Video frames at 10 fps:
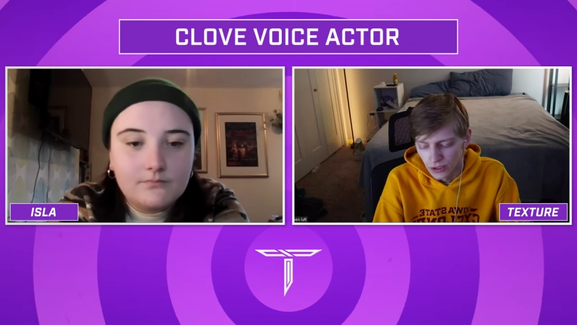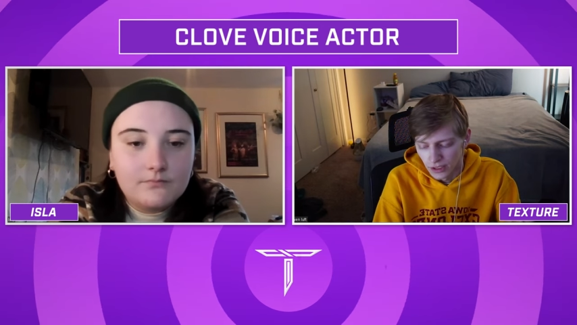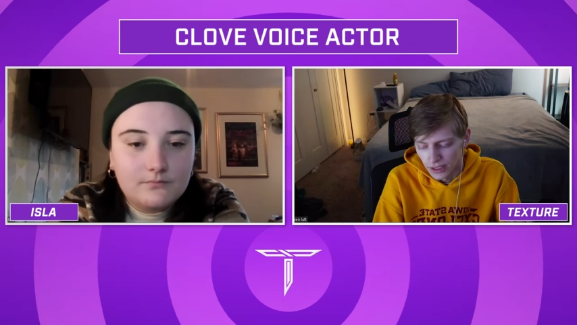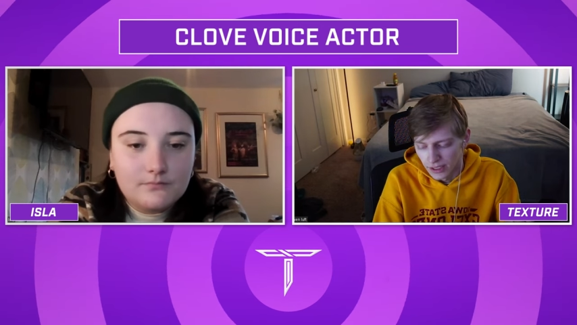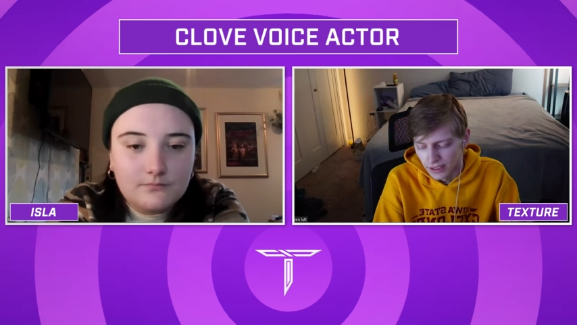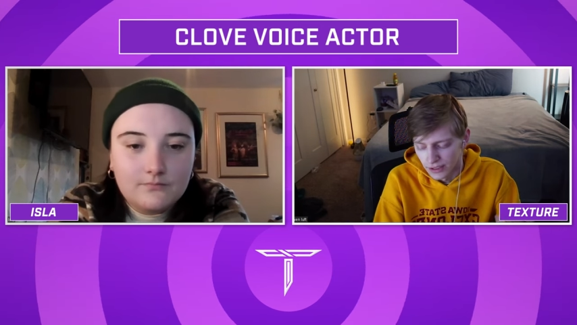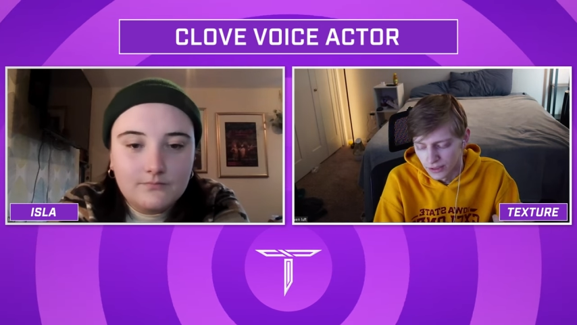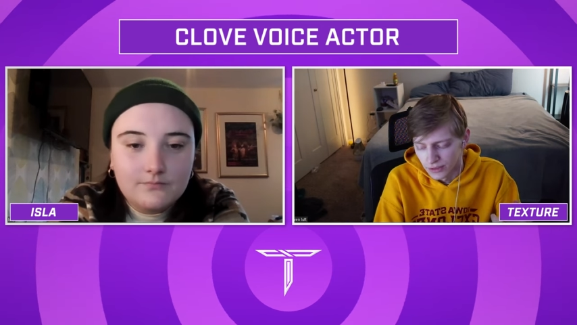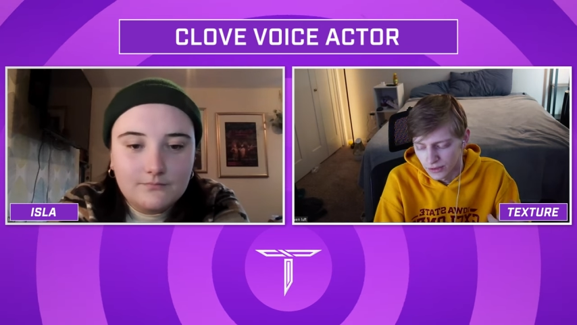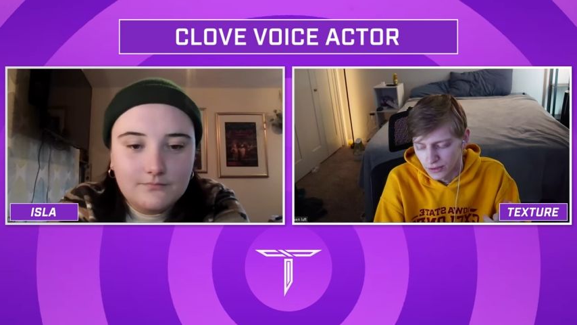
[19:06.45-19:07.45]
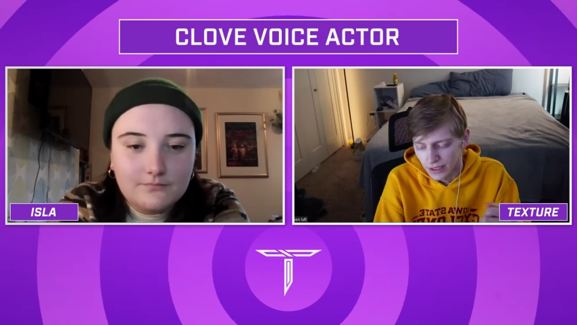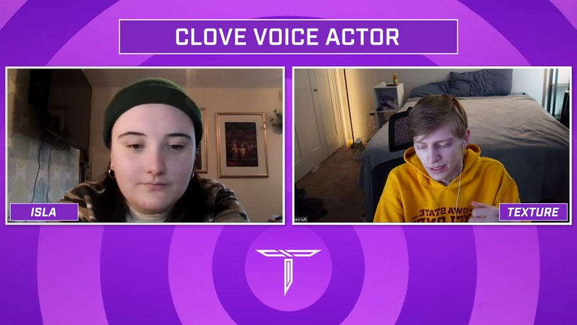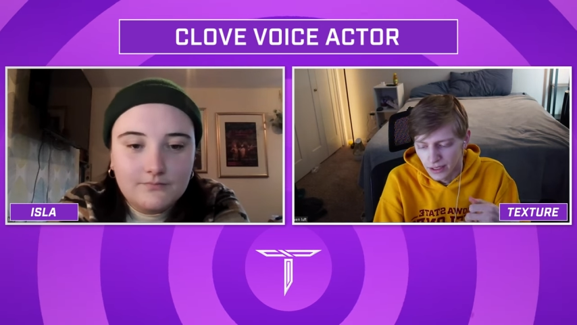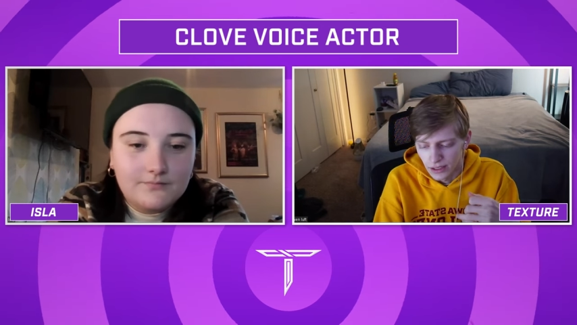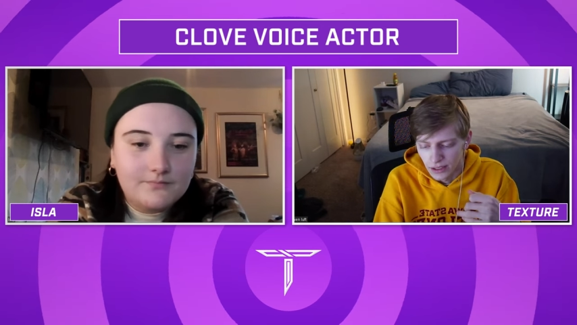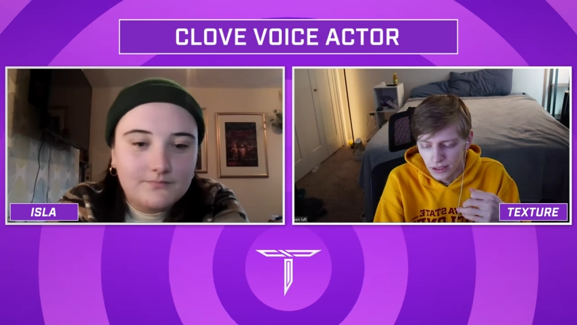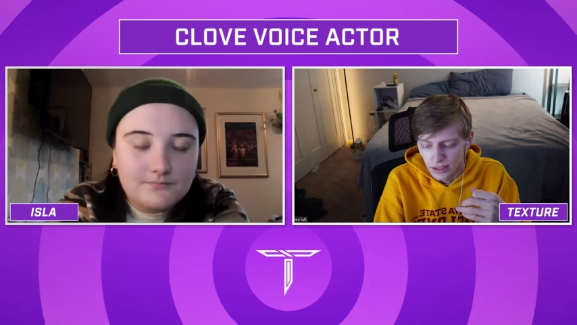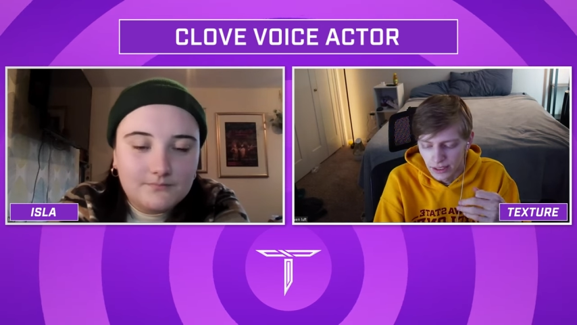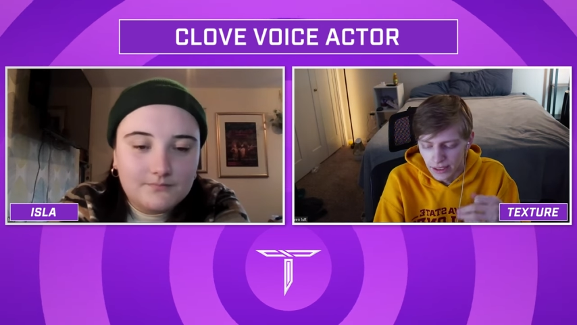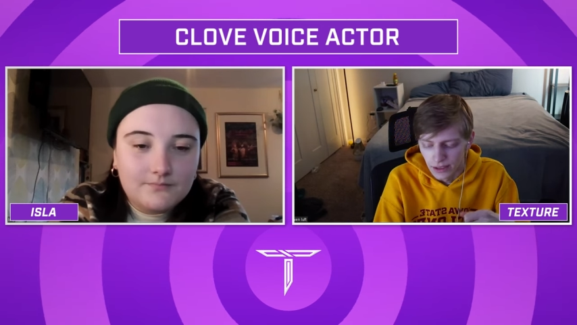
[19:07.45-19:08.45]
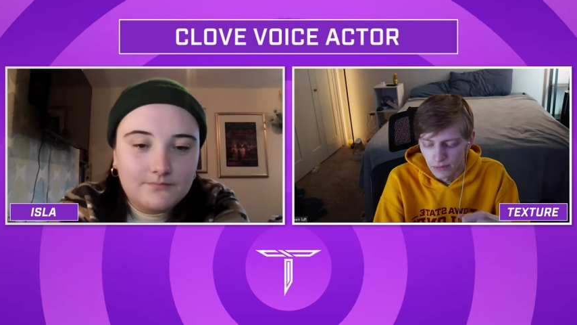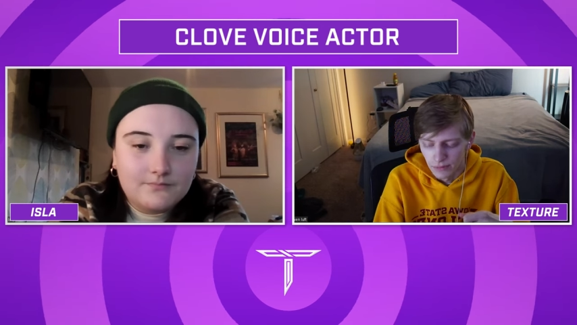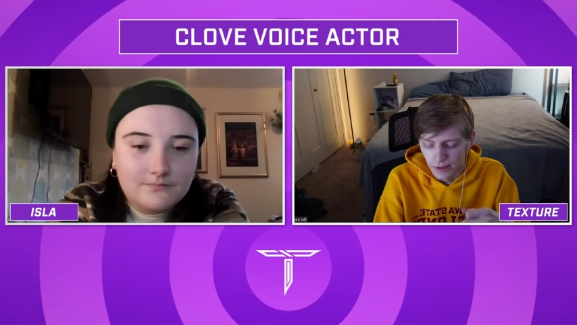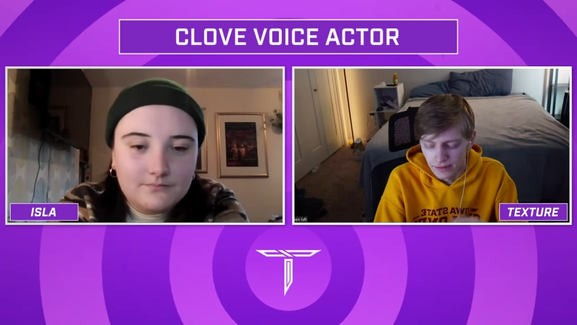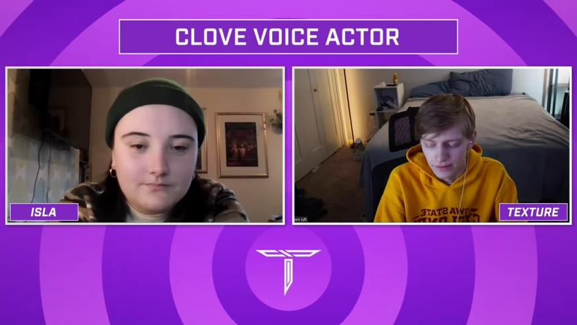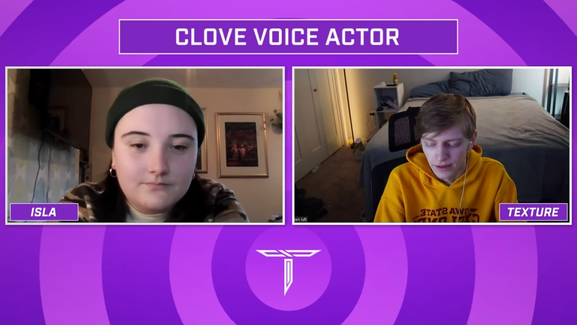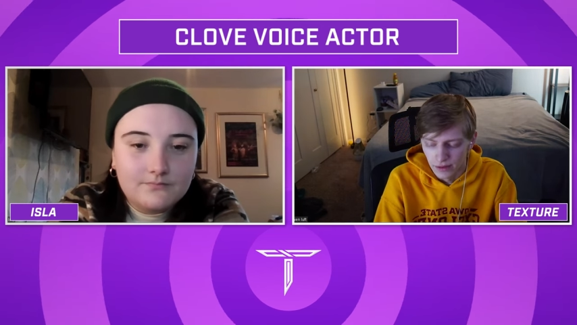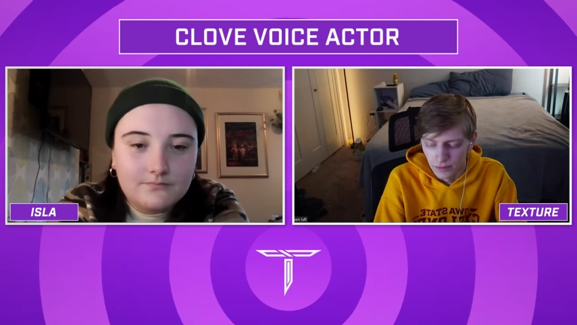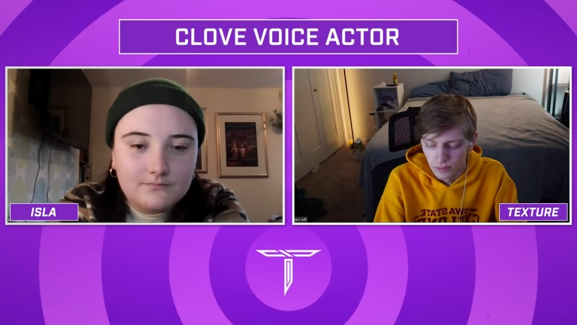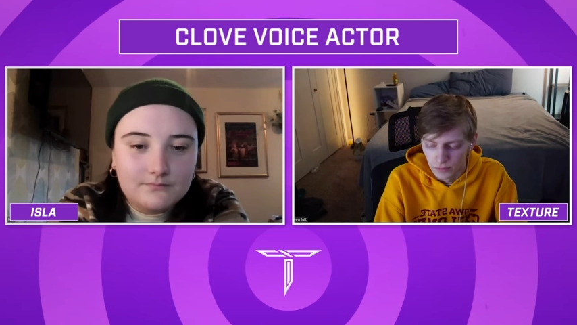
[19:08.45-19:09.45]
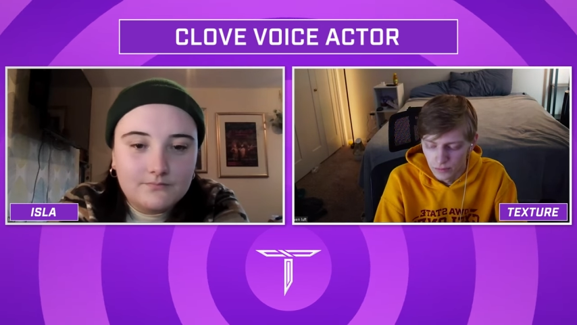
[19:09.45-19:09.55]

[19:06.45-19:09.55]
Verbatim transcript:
Speaker 1: and it makes them